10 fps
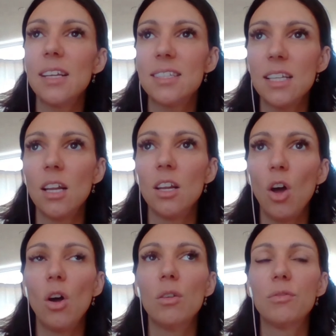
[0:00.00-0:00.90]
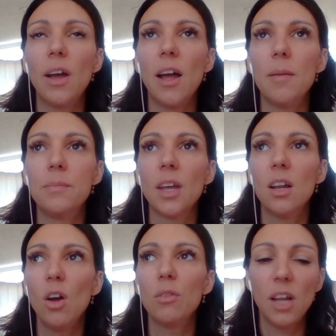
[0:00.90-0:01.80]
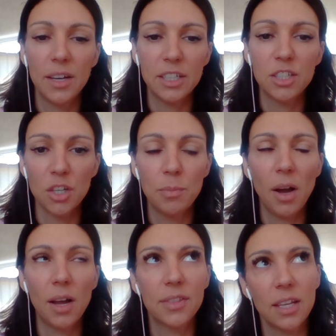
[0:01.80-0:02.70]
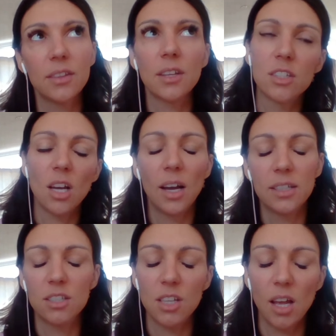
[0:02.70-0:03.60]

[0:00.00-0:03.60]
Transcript: think there's still a lot of um, a lot of learning to do. But I think that the tides are